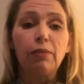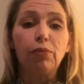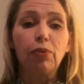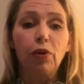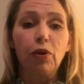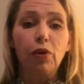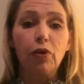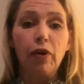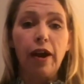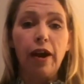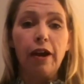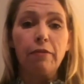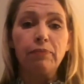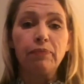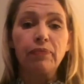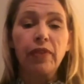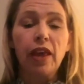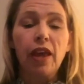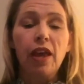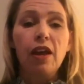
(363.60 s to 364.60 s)
program.
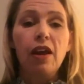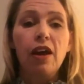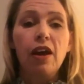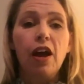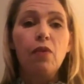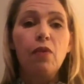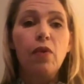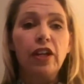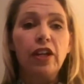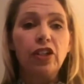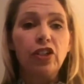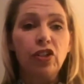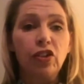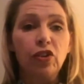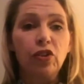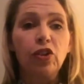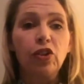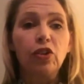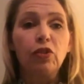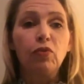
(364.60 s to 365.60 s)
I want you to
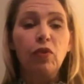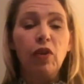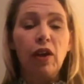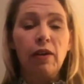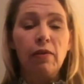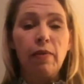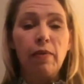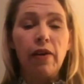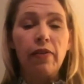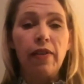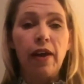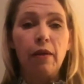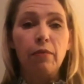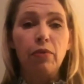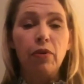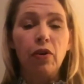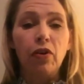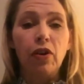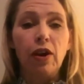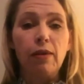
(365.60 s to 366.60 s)
learn about that
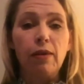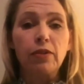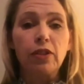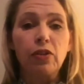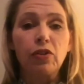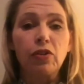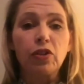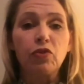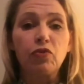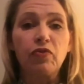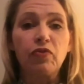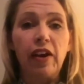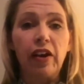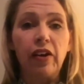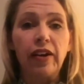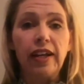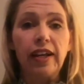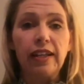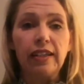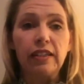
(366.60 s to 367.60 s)
program so it's
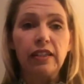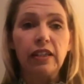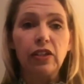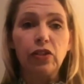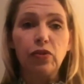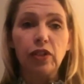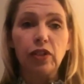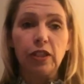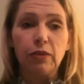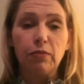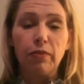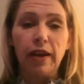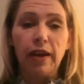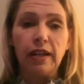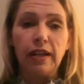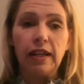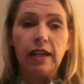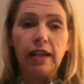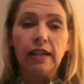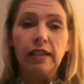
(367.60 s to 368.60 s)
very easy to
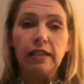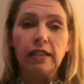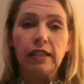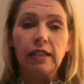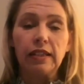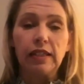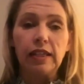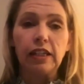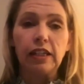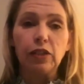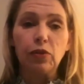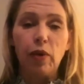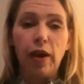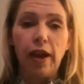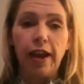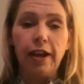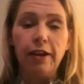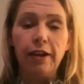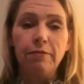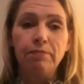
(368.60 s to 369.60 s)
explain it in a succinct
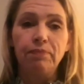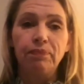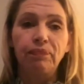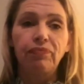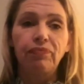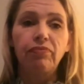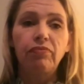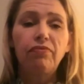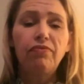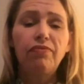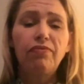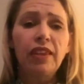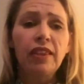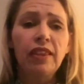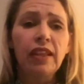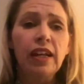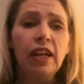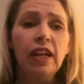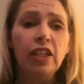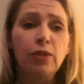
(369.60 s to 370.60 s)
way
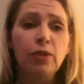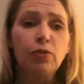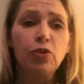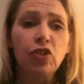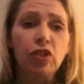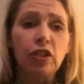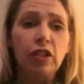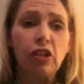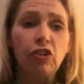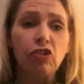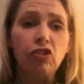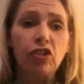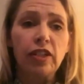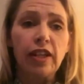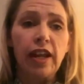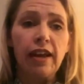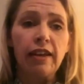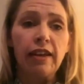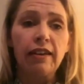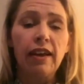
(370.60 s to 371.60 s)
that customers can
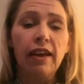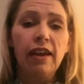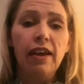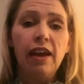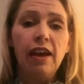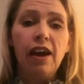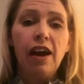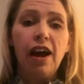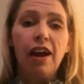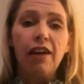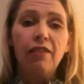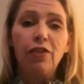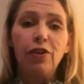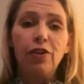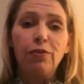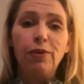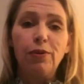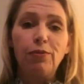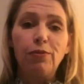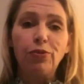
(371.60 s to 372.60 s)
understand. I've
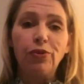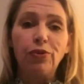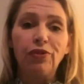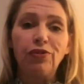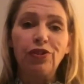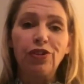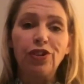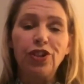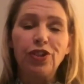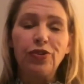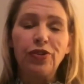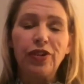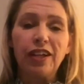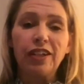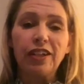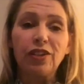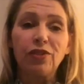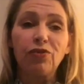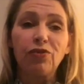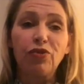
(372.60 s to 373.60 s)
heard people refer to it
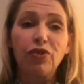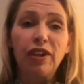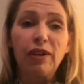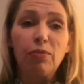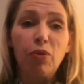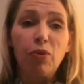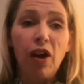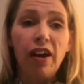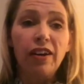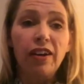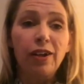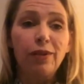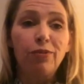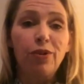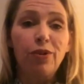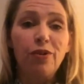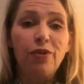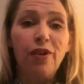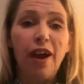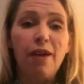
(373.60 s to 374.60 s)
as the free product
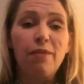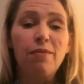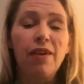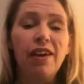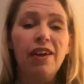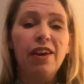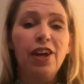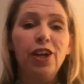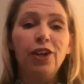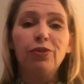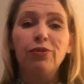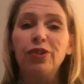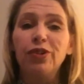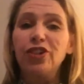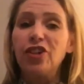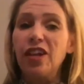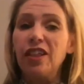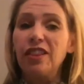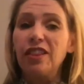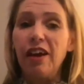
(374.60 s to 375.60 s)
program,
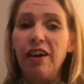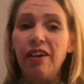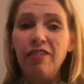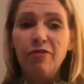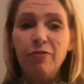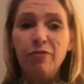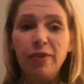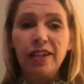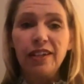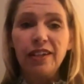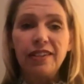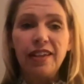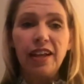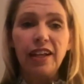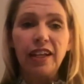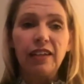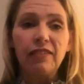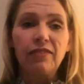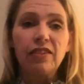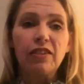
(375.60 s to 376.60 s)
which I love because
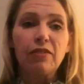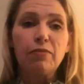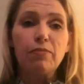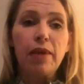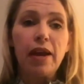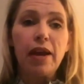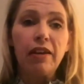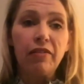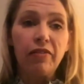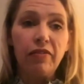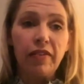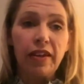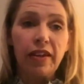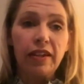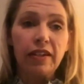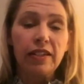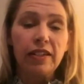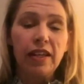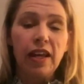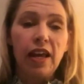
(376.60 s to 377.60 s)
that gives the
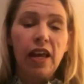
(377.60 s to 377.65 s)
benefit